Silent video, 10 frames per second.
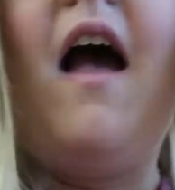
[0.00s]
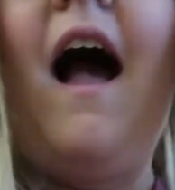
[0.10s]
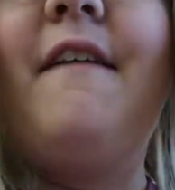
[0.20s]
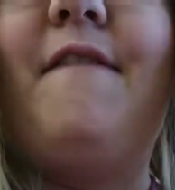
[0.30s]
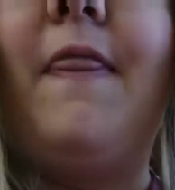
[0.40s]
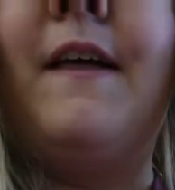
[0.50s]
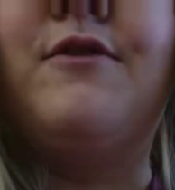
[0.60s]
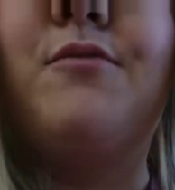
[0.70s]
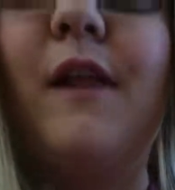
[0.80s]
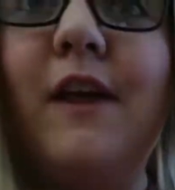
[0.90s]
I found
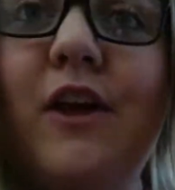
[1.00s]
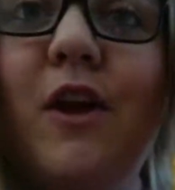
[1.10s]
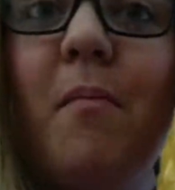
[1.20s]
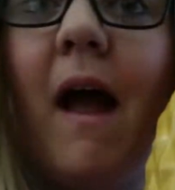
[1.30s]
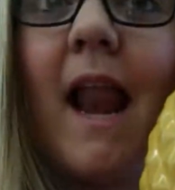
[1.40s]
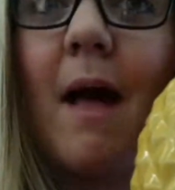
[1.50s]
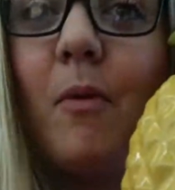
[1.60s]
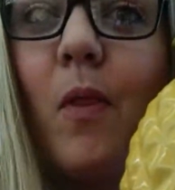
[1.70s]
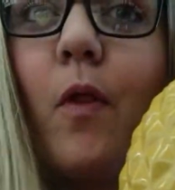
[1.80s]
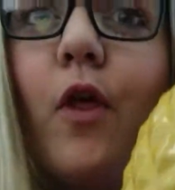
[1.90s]
this really cute
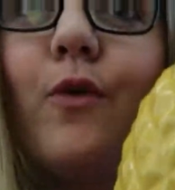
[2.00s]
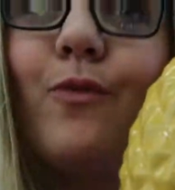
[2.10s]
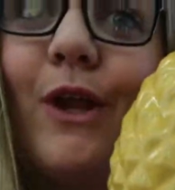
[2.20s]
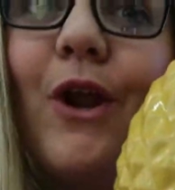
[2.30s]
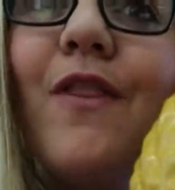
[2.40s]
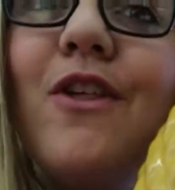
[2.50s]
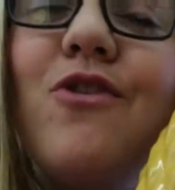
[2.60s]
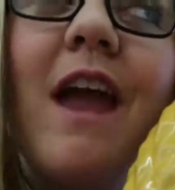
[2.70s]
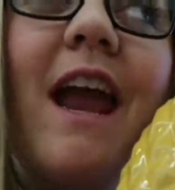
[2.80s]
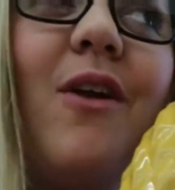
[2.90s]
pineapple that looked really good on this
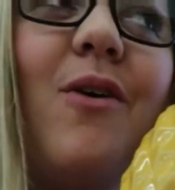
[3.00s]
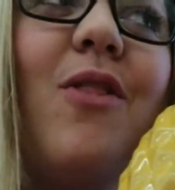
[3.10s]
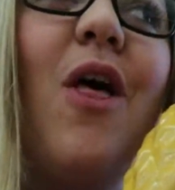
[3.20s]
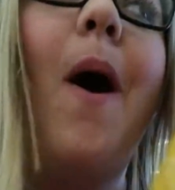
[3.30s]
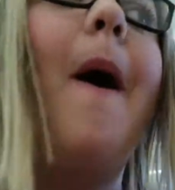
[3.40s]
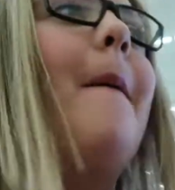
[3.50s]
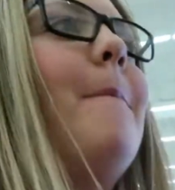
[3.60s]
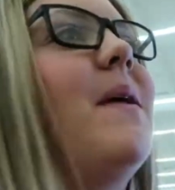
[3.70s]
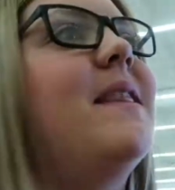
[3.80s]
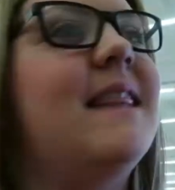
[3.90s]
channel,
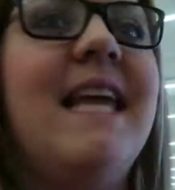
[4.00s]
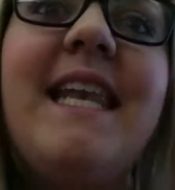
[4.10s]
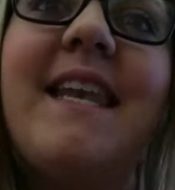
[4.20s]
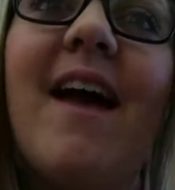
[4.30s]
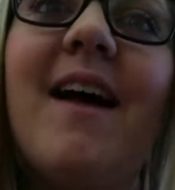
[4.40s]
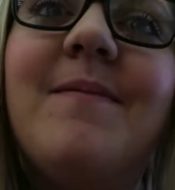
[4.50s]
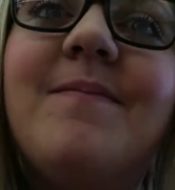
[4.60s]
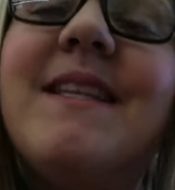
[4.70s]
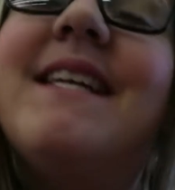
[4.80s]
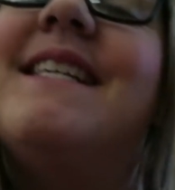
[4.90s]
but Linda
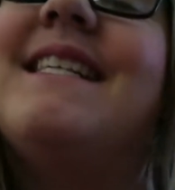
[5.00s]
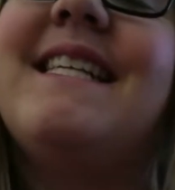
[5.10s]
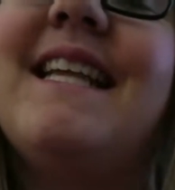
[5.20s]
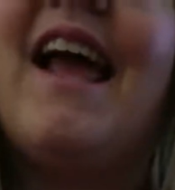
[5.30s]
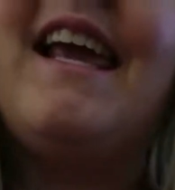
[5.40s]
says that I